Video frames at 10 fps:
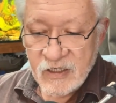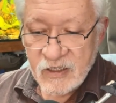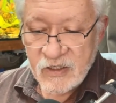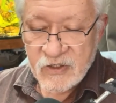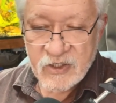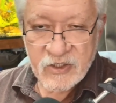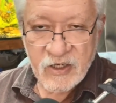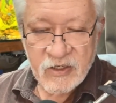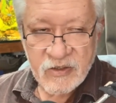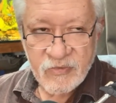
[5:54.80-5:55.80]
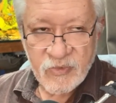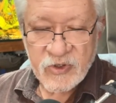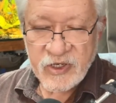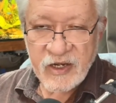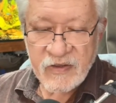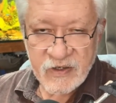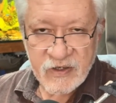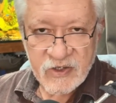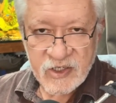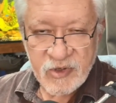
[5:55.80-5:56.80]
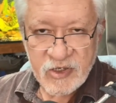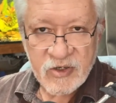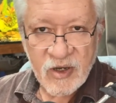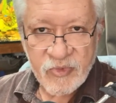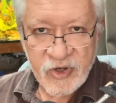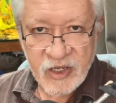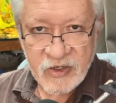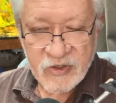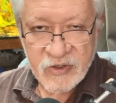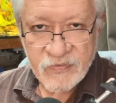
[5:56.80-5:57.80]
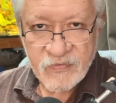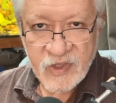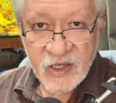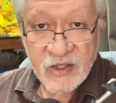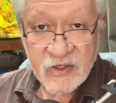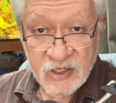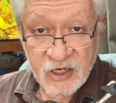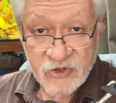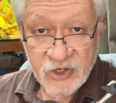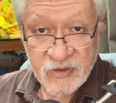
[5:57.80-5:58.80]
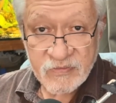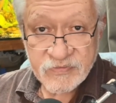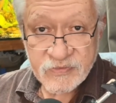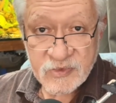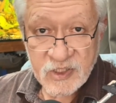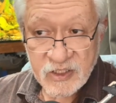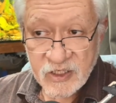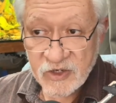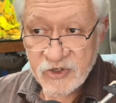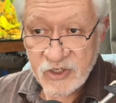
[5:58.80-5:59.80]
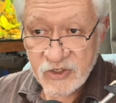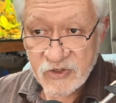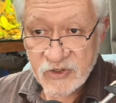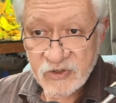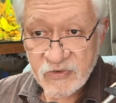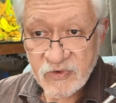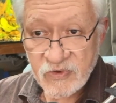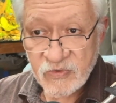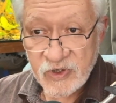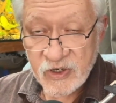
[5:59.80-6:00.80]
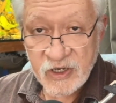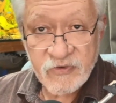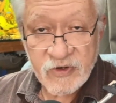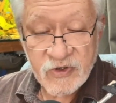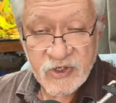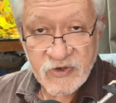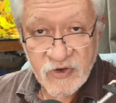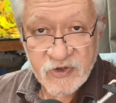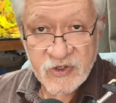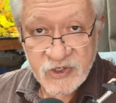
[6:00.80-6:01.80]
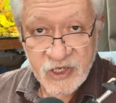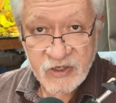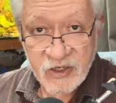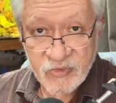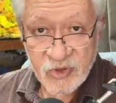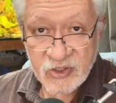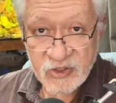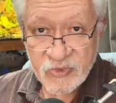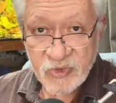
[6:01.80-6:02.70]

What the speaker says: is more than anything else simply to comprehend that there's a logic. And the logic is we are introducing digital tech in business